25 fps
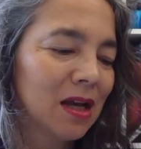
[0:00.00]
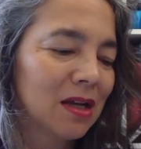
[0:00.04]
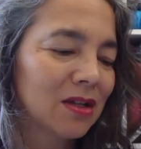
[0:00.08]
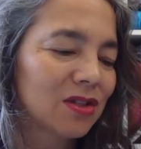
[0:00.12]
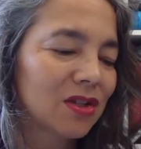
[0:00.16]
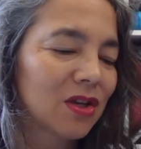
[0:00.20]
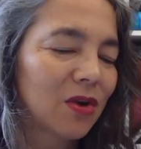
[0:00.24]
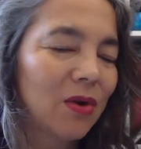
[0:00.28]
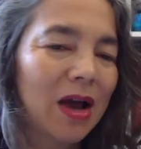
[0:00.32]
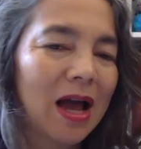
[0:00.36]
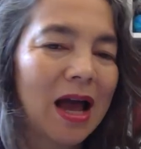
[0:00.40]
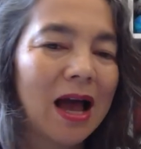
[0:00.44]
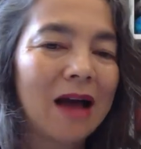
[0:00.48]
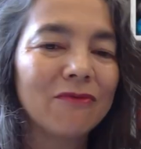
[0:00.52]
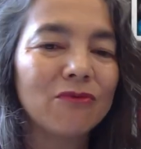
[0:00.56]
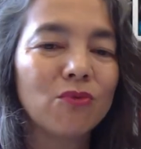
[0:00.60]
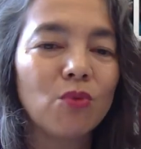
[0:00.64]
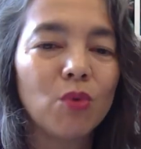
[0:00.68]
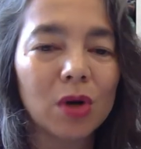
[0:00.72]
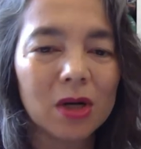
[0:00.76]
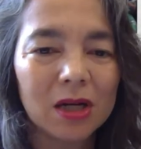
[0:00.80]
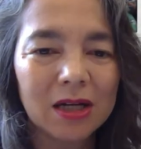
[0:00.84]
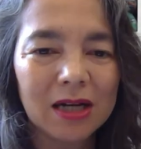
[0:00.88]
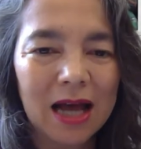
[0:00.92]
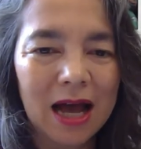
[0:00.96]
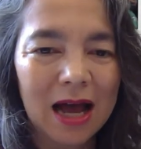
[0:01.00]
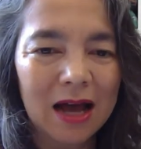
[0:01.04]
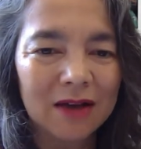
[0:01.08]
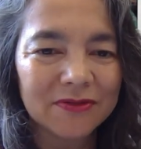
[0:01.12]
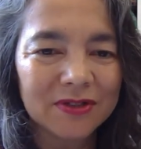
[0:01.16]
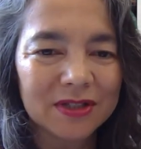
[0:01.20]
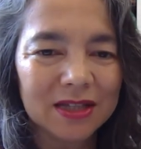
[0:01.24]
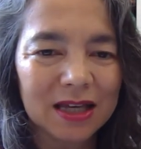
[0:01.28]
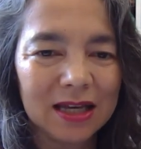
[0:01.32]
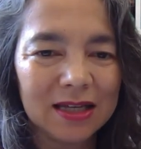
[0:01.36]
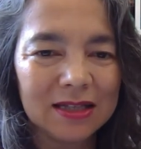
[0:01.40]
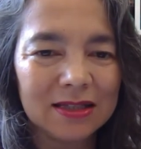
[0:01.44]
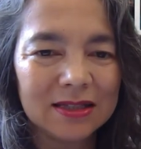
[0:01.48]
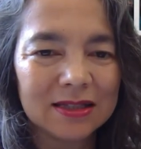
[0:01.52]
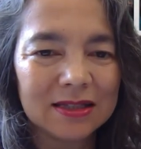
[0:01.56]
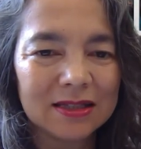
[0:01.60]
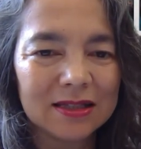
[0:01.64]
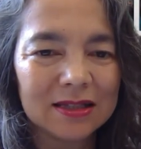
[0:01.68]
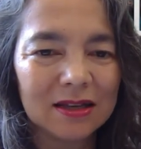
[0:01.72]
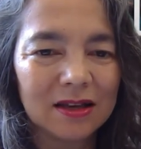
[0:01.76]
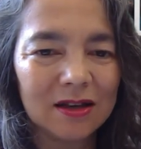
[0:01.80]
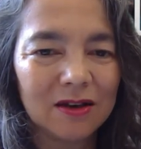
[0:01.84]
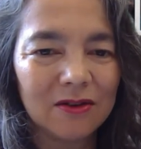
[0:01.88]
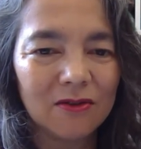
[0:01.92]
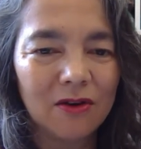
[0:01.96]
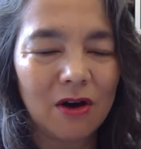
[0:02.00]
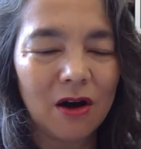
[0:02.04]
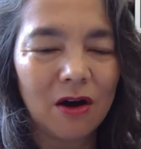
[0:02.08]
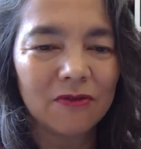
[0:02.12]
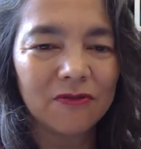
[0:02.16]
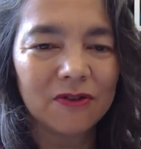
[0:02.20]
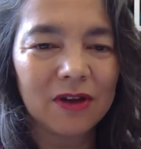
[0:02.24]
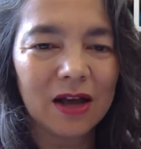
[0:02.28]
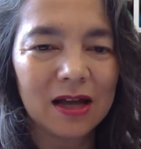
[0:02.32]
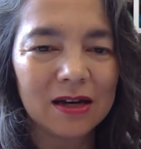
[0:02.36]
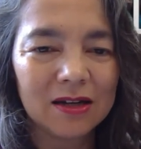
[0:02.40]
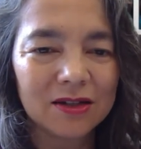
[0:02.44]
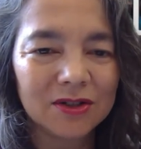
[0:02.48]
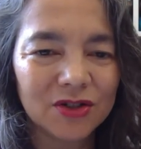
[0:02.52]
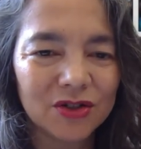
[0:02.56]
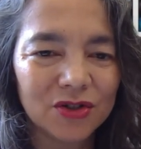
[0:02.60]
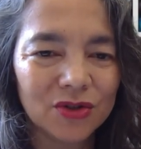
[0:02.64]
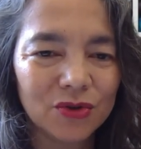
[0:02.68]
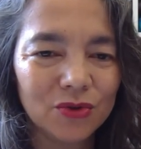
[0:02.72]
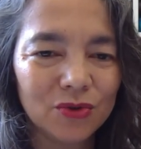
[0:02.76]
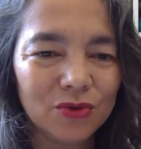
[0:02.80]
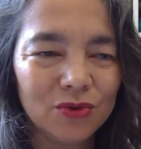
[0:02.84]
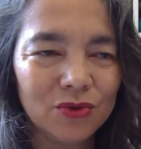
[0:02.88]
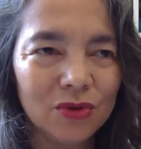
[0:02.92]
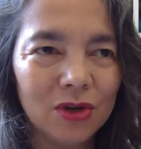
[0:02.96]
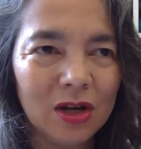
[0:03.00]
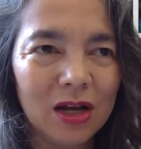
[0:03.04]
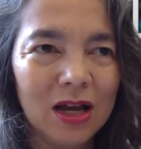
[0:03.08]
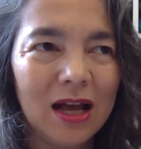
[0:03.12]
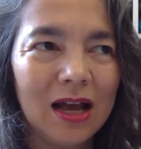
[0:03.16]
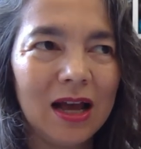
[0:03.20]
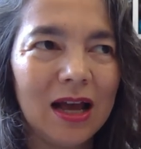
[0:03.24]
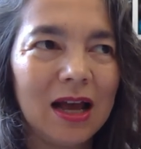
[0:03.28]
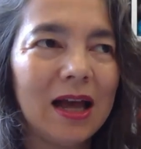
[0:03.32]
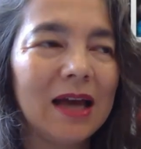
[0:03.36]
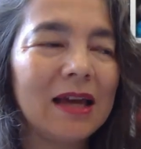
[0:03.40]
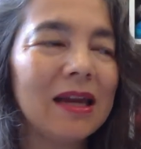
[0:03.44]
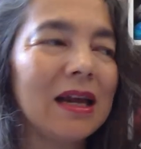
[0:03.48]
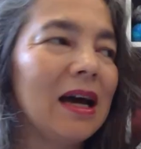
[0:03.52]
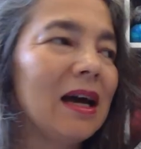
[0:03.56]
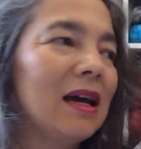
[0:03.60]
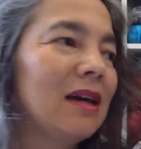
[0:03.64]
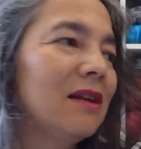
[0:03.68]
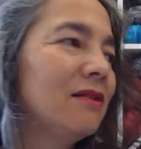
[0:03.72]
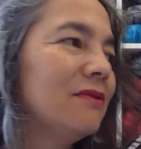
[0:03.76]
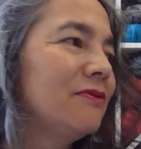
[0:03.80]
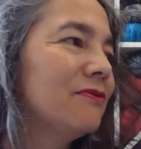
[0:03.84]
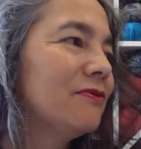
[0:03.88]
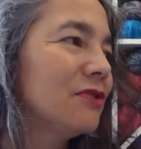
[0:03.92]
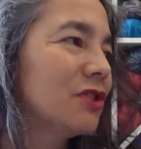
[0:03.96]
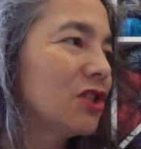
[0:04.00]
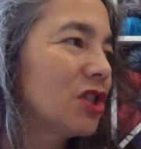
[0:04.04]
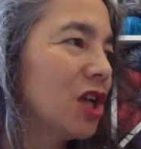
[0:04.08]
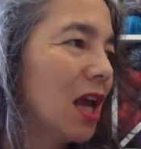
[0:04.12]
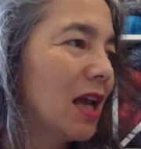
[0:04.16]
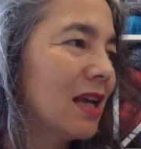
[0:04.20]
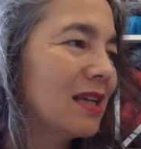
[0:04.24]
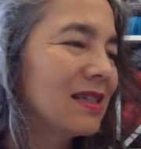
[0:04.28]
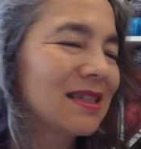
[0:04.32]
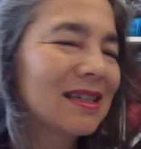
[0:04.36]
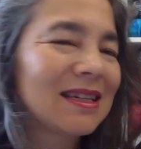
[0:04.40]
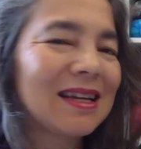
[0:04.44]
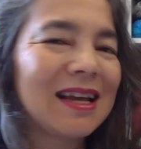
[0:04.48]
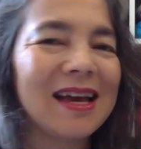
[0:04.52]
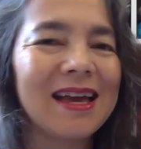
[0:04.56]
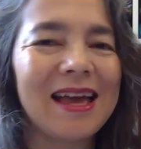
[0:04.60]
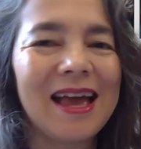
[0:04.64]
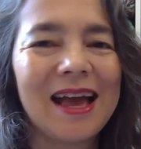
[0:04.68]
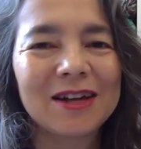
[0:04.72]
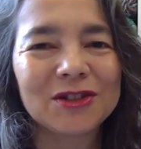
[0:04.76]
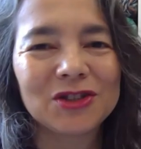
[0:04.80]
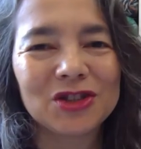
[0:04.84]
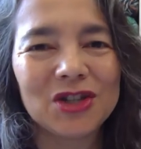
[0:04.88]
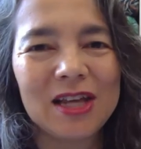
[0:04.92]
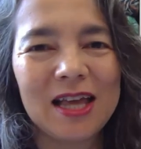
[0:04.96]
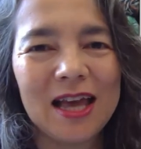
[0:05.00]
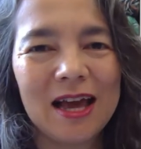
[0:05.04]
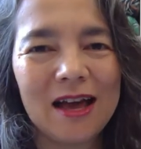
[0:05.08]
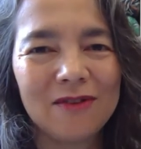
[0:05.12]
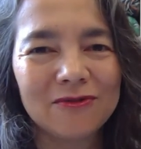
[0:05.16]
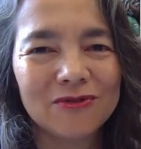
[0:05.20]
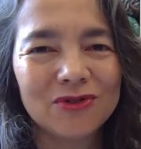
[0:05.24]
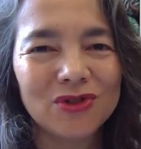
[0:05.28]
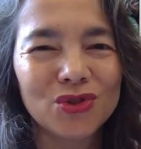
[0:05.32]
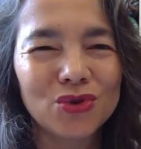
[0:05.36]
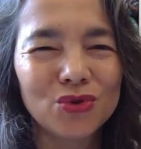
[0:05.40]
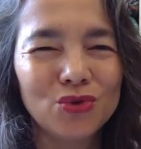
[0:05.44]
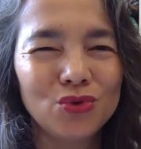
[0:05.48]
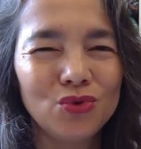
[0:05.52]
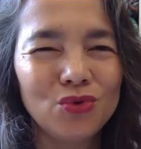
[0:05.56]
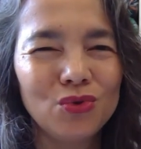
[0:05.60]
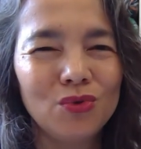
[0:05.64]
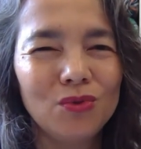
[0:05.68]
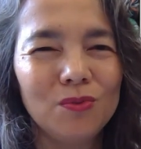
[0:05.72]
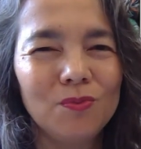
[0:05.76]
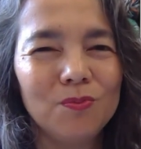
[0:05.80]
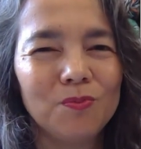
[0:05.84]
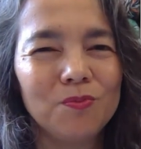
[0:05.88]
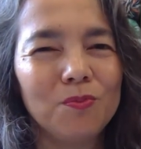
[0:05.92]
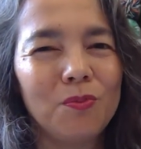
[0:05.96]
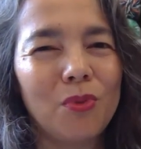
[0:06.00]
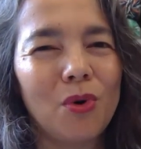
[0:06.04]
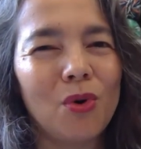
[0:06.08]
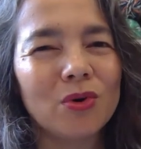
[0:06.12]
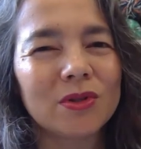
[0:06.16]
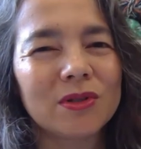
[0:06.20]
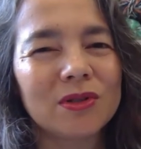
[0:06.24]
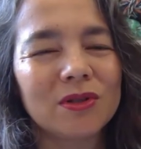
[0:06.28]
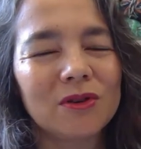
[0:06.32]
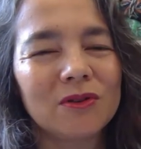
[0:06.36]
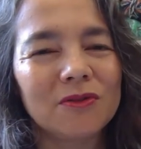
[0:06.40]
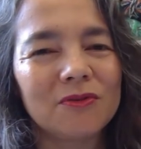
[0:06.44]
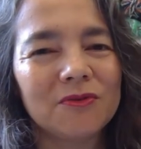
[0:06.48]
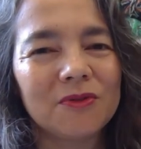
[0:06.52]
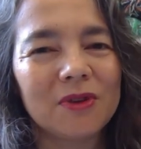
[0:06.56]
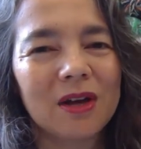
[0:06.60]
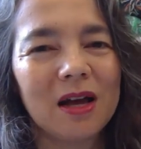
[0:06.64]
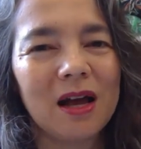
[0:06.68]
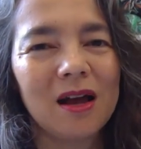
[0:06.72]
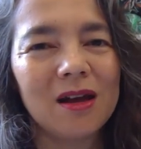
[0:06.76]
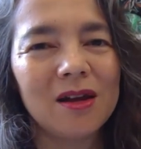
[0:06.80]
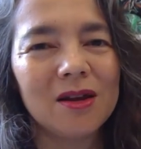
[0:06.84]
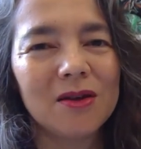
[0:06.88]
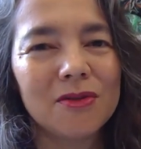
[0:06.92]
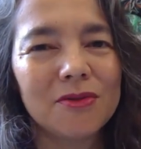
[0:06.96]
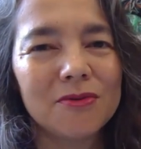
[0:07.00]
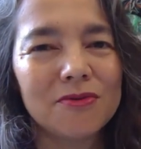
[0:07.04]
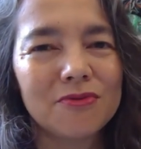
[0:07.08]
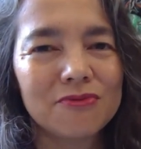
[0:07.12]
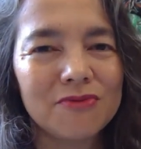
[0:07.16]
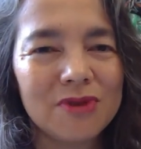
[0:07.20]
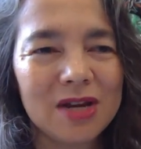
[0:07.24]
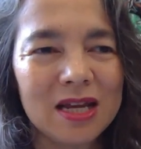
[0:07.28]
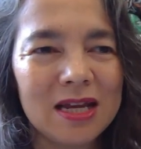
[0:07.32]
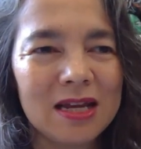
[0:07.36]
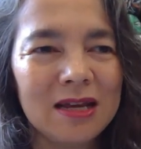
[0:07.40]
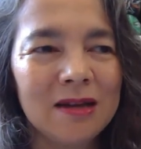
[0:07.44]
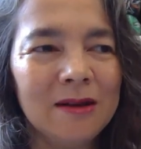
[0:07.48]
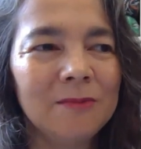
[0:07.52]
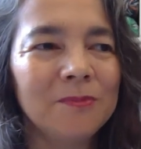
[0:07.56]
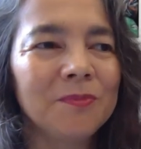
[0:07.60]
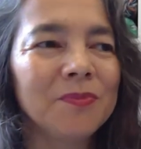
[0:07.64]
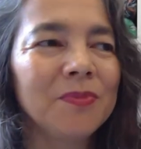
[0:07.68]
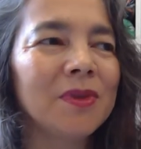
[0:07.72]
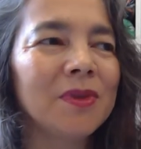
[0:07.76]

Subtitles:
So I have 1.5 skeins of color 2, and I've checked and I actually have 2 balls of color 3,